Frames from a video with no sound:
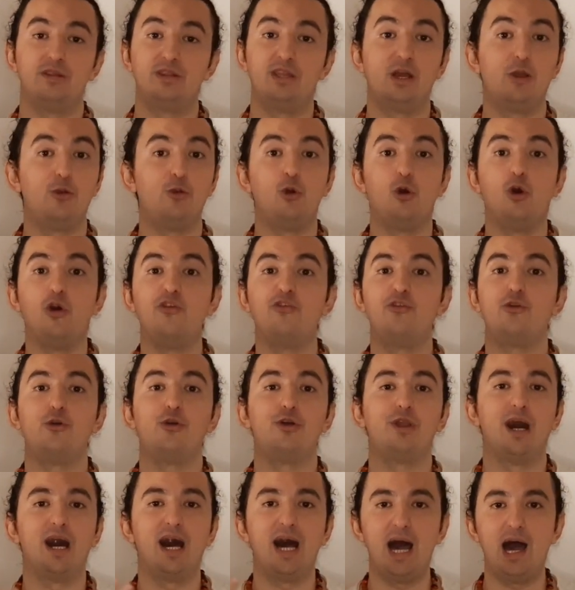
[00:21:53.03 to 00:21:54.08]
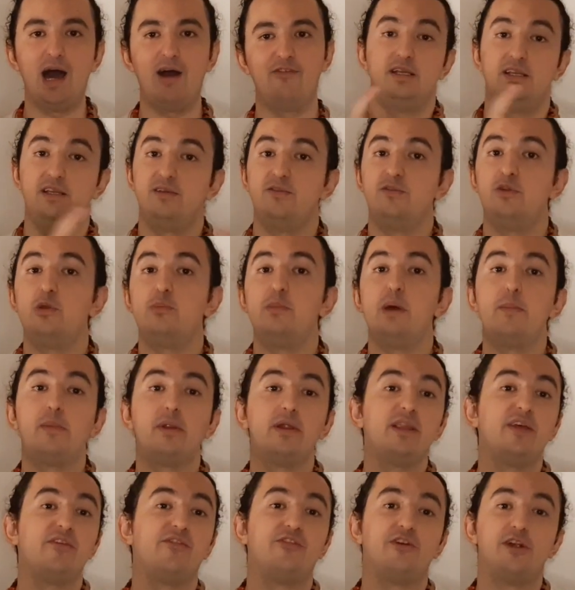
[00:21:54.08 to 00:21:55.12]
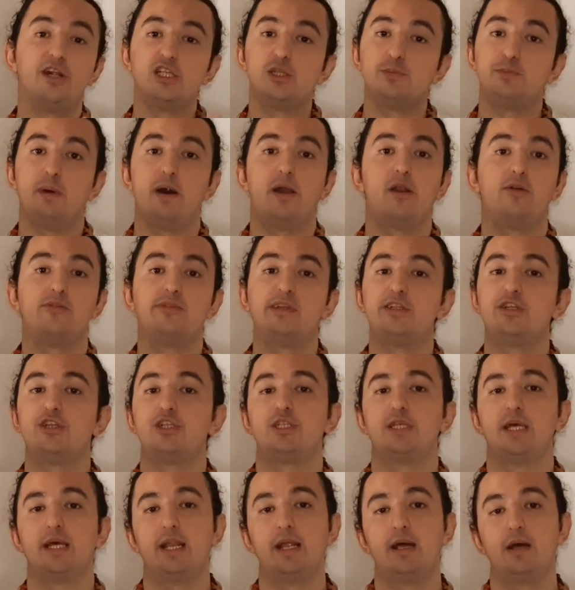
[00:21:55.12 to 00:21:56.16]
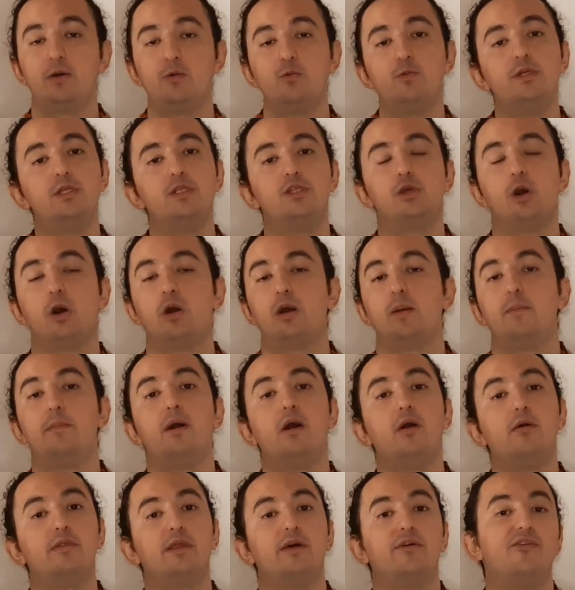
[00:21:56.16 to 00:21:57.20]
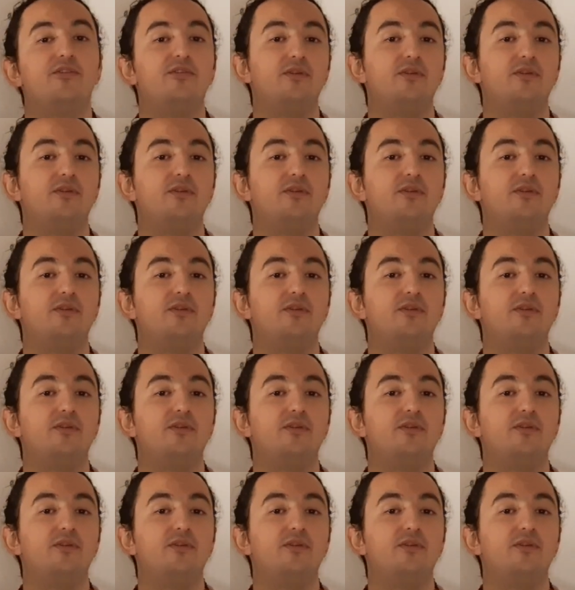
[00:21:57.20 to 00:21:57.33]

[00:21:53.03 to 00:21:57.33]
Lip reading: growth you're gonna have. You remember in the first part of the Trecena, we talk about